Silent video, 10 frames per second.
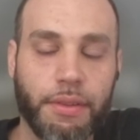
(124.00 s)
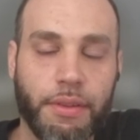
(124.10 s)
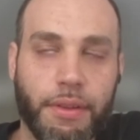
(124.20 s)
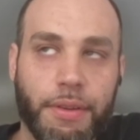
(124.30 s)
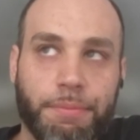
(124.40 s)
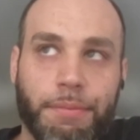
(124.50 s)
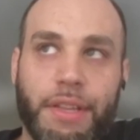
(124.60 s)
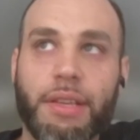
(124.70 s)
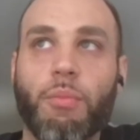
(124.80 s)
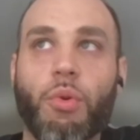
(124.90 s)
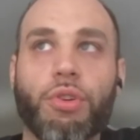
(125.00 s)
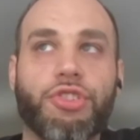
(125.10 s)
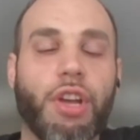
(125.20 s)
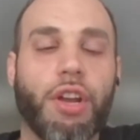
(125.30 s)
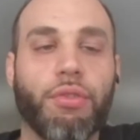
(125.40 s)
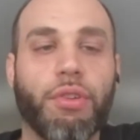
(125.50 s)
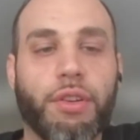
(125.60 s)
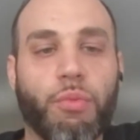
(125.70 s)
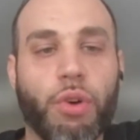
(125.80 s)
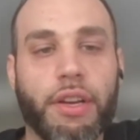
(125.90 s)
I think, more general
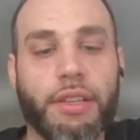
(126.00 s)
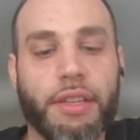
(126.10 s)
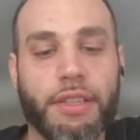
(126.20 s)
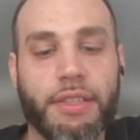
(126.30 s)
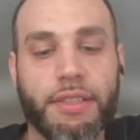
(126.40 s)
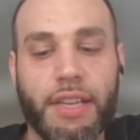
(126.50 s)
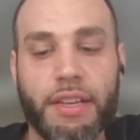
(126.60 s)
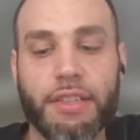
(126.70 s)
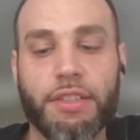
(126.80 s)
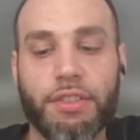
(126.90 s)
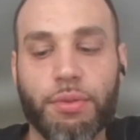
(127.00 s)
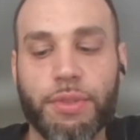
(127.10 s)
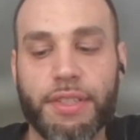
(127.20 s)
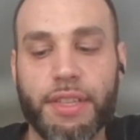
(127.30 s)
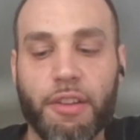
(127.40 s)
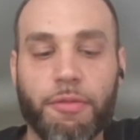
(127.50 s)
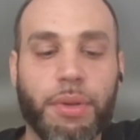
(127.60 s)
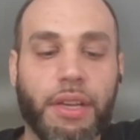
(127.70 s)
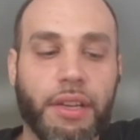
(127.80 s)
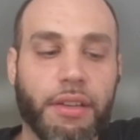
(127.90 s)
in what it's intended to do, instead of
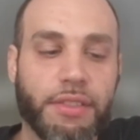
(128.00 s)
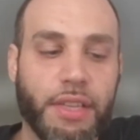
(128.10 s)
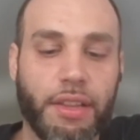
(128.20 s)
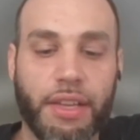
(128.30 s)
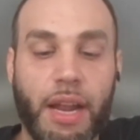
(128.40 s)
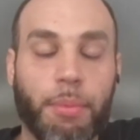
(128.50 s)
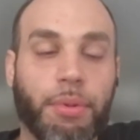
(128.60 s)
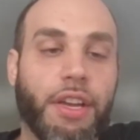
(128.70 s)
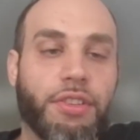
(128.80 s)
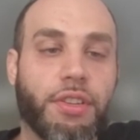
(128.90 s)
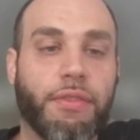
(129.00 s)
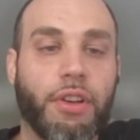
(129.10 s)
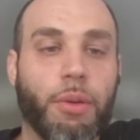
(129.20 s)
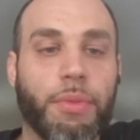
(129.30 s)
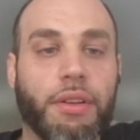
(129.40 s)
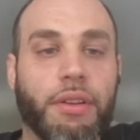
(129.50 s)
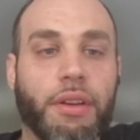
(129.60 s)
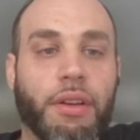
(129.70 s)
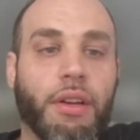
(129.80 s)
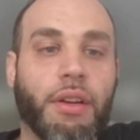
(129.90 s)
being, say, like an application development
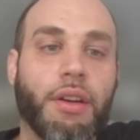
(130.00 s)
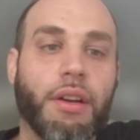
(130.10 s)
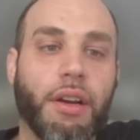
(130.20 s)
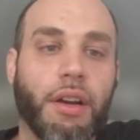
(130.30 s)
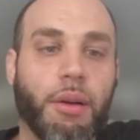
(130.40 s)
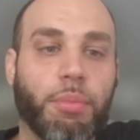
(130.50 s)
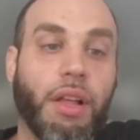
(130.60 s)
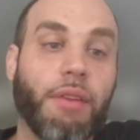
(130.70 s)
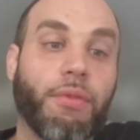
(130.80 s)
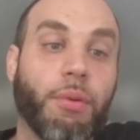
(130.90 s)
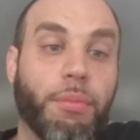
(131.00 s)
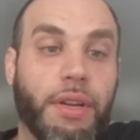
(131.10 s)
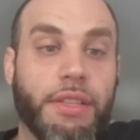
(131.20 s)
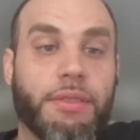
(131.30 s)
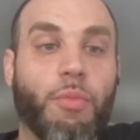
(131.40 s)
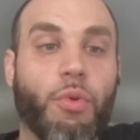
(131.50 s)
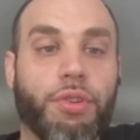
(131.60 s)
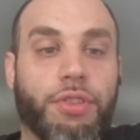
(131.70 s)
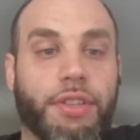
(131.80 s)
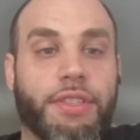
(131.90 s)
platform, it's more
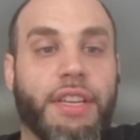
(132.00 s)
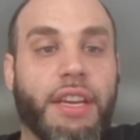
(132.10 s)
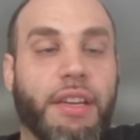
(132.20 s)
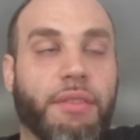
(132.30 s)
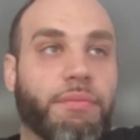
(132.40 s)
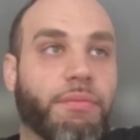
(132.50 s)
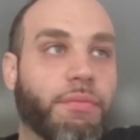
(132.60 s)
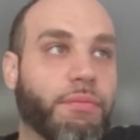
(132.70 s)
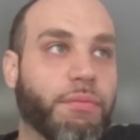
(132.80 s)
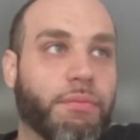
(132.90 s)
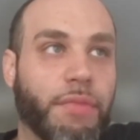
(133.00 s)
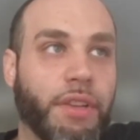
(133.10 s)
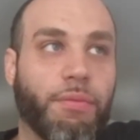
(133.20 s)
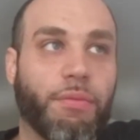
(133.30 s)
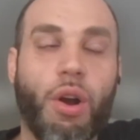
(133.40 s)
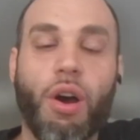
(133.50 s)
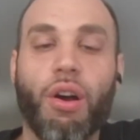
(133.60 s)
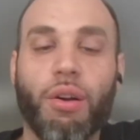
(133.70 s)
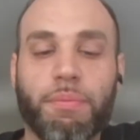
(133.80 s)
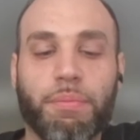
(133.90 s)
just a like
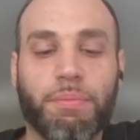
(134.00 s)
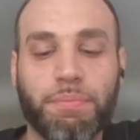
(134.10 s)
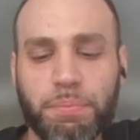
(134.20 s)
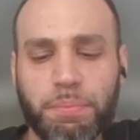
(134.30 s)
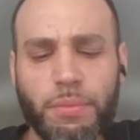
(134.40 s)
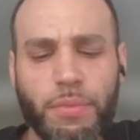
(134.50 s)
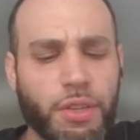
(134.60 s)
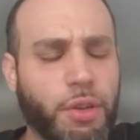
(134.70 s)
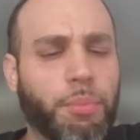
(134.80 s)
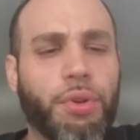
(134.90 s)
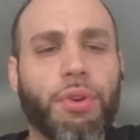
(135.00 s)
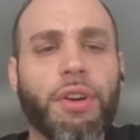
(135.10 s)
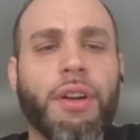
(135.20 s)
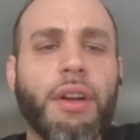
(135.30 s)
raw computer.